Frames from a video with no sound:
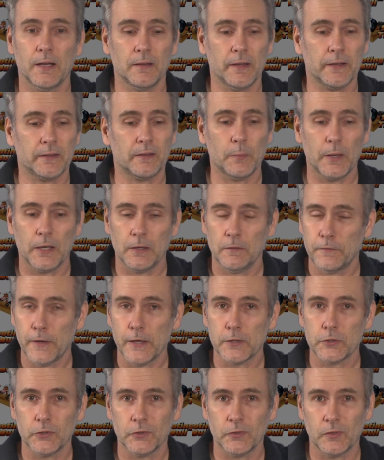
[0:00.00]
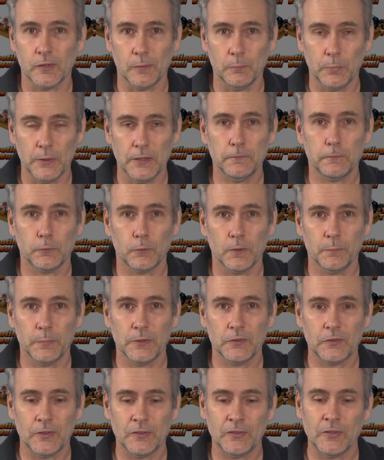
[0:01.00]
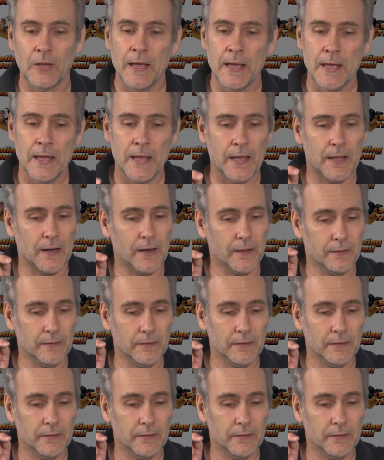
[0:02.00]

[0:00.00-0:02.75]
I like the manufacturers to compete for a business, and I